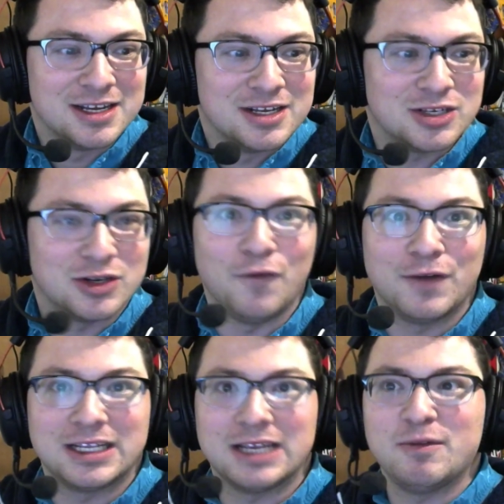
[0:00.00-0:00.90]
So don't
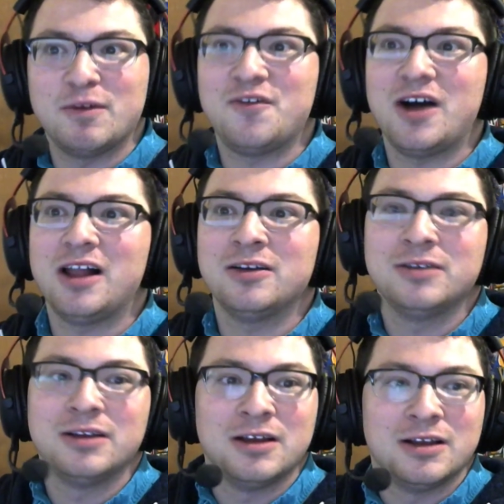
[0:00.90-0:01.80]
forget to give him a follow.
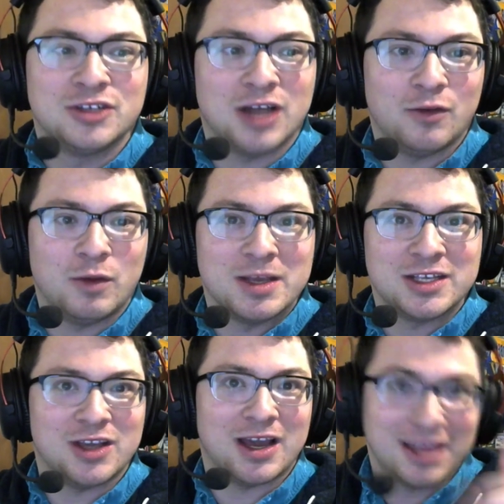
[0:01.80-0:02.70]
John, we
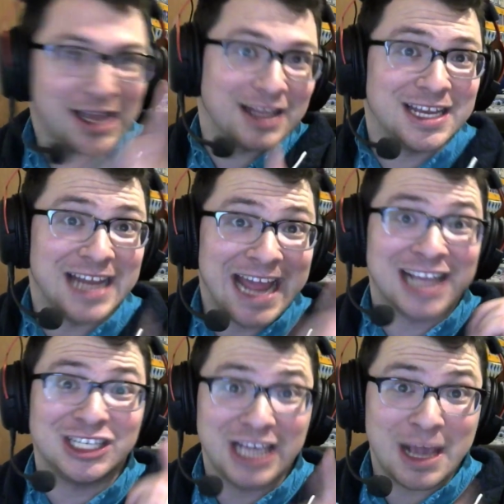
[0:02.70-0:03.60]
miss you. I think I did
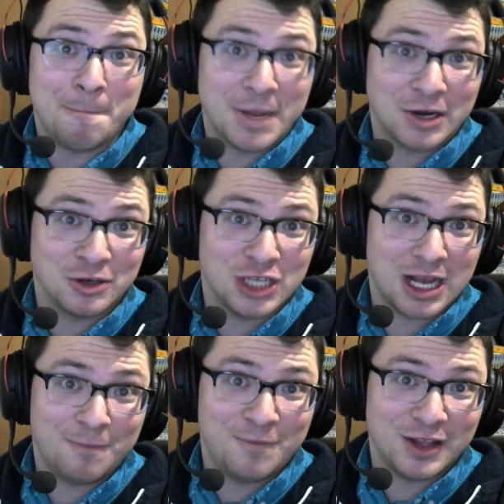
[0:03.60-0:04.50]
actually a better
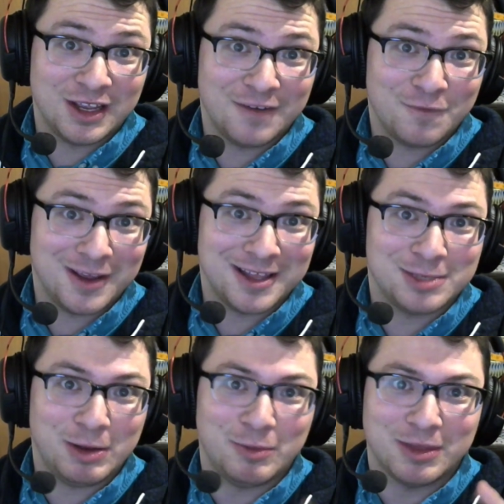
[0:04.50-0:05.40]
job filling in for you this
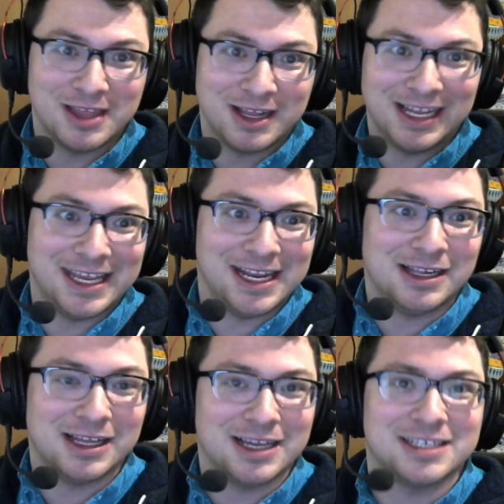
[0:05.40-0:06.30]
week with the clicky
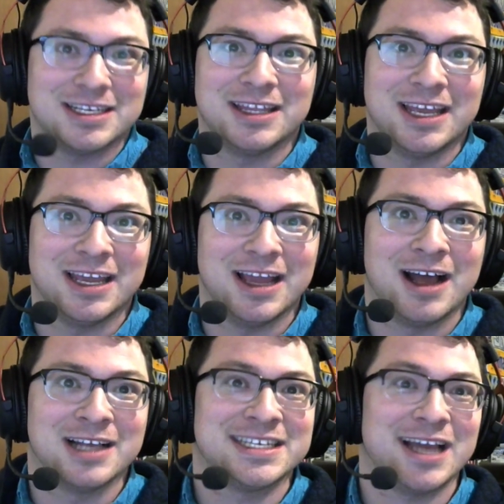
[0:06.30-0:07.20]
clicks and the
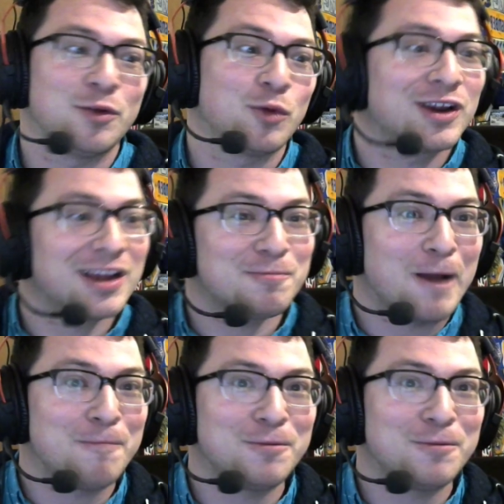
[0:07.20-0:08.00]
sound working properly.